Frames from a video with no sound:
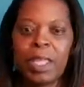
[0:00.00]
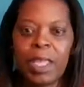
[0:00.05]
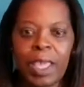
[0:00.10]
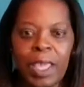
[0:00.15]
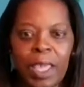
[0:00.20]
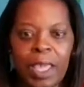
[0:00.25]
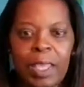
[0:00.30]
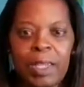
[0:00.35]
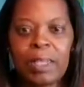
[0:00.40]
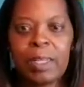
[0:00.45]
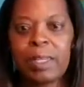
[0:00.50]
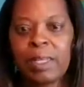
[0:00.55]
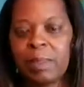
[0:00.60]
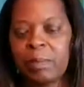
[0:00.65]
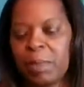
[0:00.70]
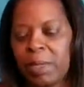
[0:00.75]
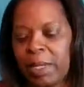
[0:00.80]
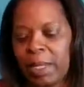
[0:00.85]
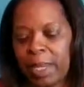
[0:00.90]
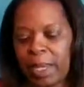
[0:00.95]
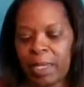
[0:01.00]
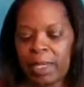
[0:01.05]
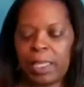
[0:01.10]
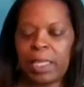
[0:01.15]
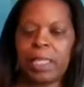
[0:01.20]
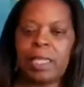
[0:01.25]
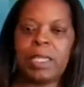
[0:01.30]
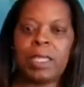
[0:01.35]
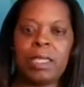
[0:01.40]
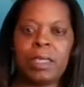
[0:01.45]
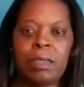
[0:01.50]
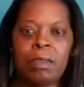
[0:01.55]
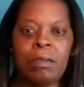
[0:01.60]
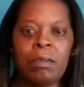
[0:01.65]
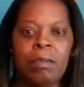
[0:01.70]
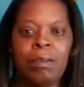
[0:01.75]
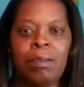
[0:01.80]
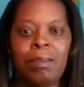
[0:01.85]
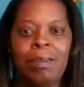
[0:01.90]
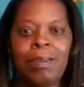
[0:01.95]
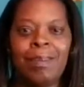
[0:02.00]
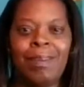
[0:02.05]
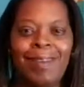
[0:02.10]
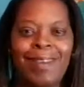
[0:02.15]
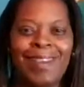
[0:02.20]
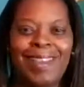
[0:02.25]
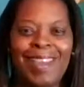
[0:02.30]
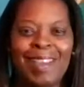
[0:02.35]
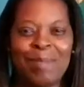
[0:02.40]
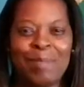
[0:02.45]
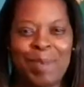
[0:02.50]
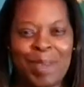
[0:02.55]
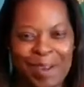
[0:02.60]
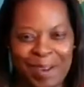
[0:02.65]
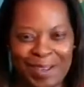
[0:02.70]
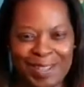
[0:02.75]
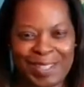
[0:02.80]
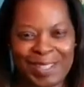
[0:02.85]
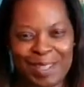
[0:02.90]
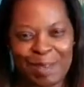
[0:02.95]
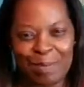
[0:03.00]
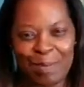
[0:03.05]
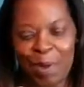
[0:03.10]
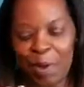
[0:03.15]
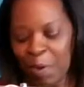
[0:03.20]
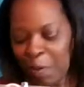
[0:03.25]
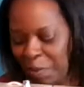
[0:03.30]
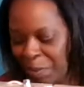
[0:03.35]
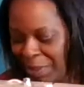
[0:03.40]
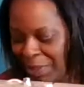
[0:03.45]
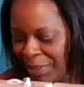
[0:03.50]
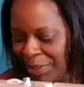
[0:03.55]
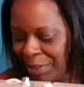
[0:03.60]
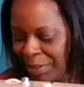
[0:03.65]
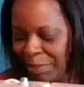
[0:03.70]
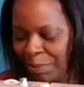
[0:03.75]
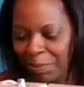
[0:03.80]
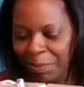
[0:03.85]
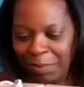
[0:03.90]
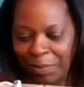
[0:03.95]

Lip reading: and eliminate any embarrassing moments.